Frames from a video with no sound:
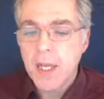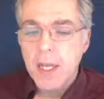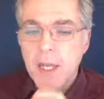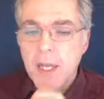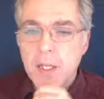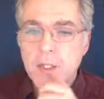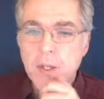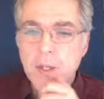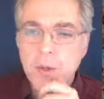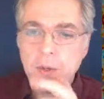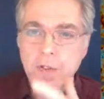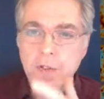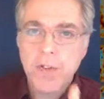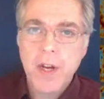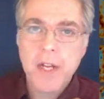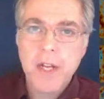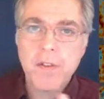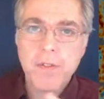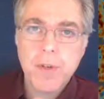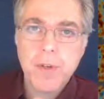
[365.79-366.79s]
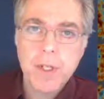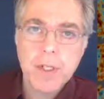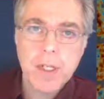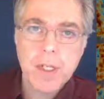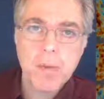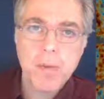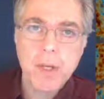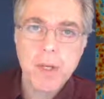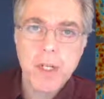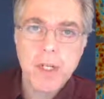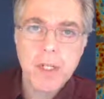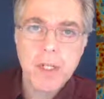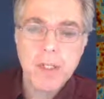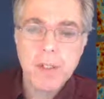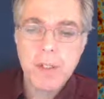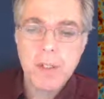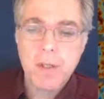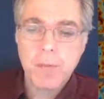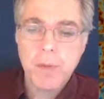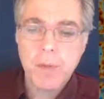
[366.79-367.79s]
So you find, for example, in this
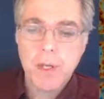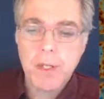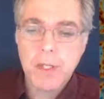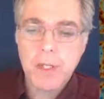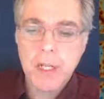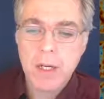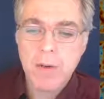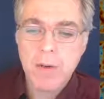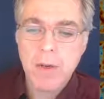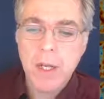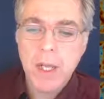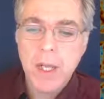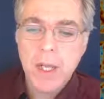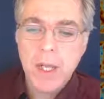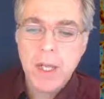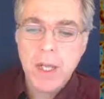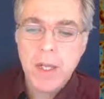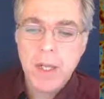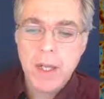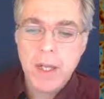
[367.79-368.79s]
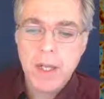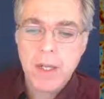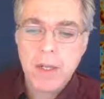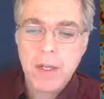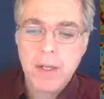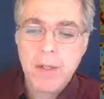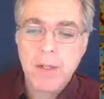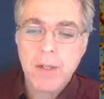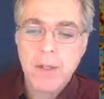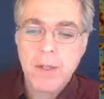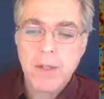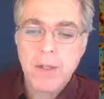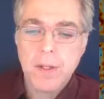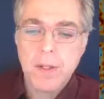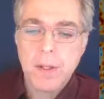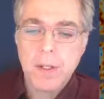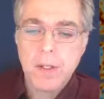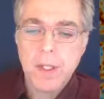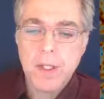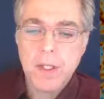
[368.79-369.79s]
plot now,
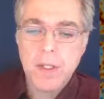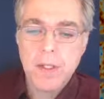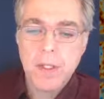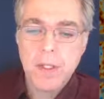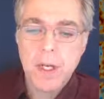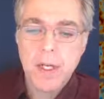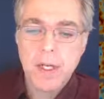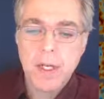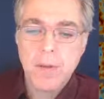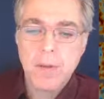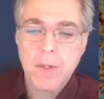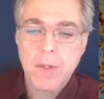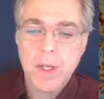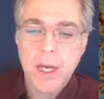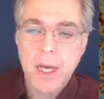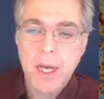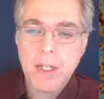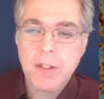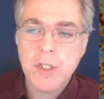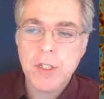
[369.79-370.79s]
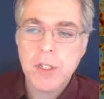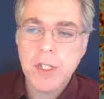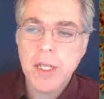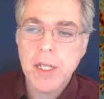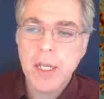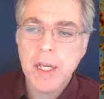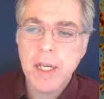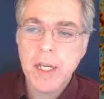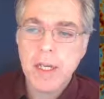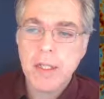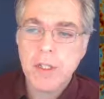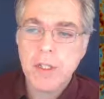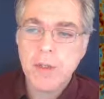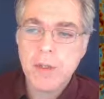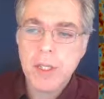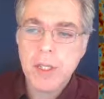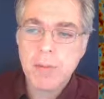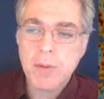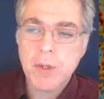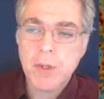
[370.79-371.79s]
this is starting with the hydrogen here, it goes
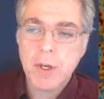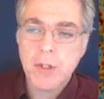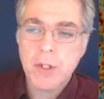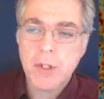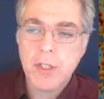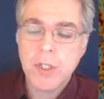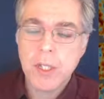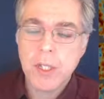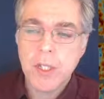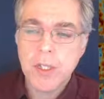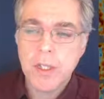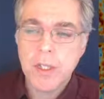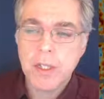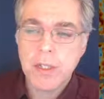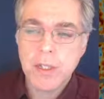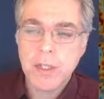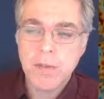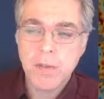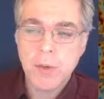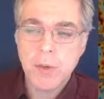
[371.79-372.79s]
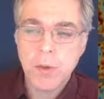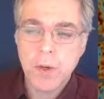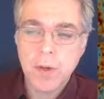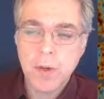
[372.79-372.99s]
up to oxygen and then fluor.